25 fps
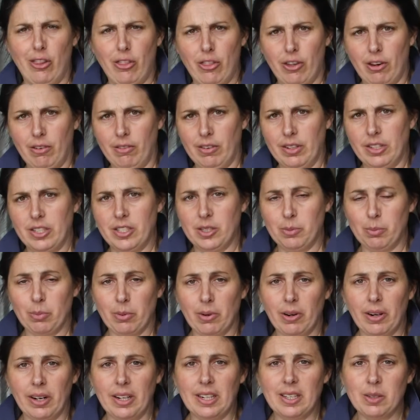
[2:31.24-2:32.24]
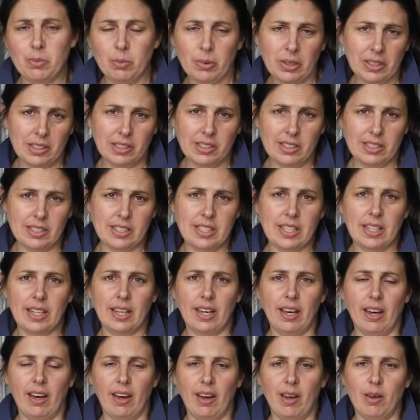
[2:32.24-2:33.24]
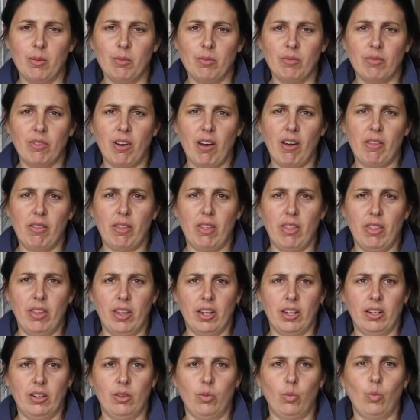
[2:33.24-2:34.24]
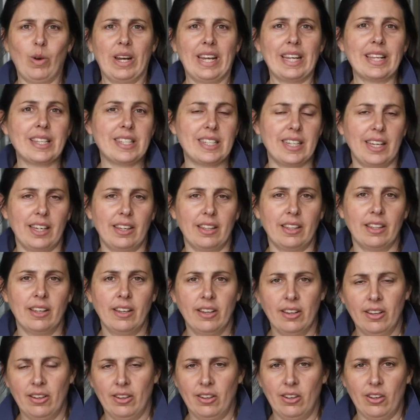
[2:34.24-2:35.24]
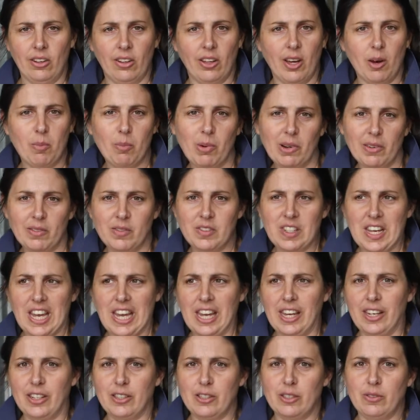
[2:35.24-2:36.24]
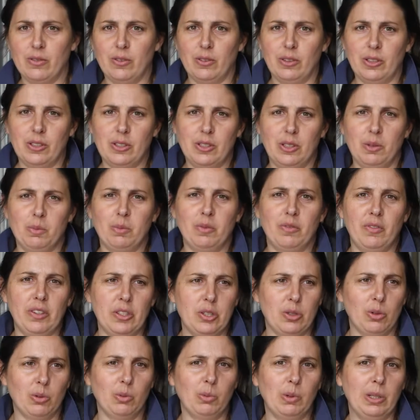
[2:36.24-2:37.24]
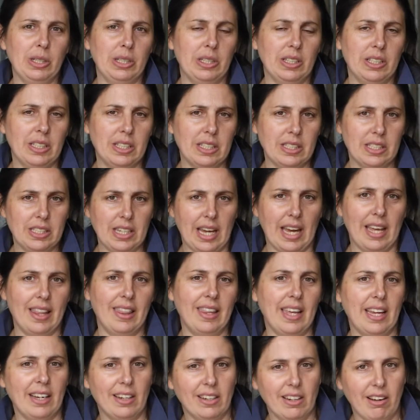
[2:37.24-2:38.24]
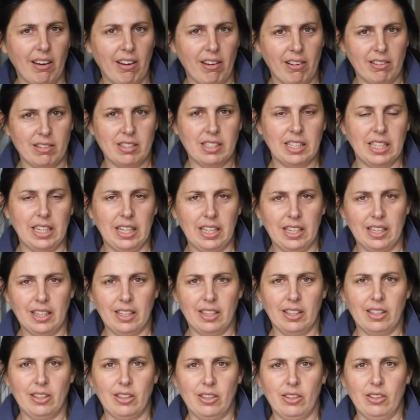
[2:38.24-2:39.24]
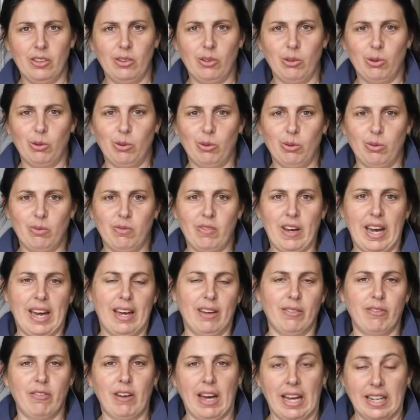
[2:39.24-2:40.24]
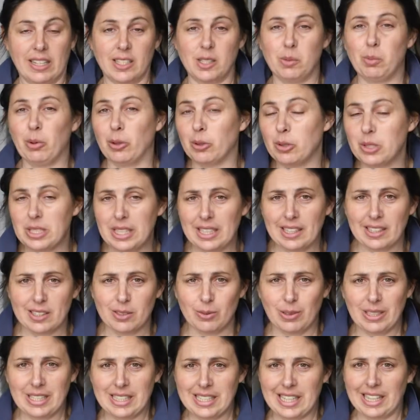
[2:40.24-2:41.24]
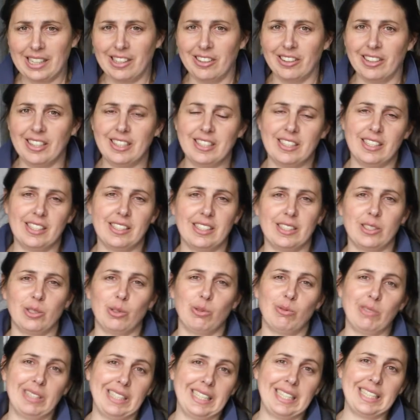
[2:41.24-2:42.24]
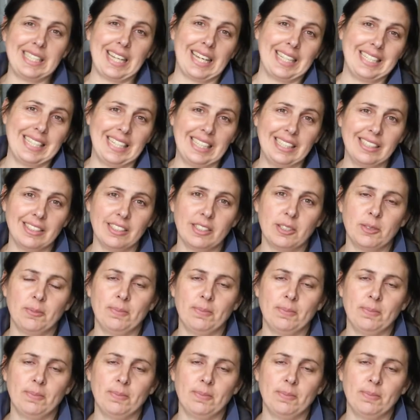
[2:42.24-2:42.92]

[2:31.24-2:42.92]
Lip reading: thorough debridement rather than waiting a couple of days for a superficial wound and then asking your vet for antibiotics when cellulitis has already set in.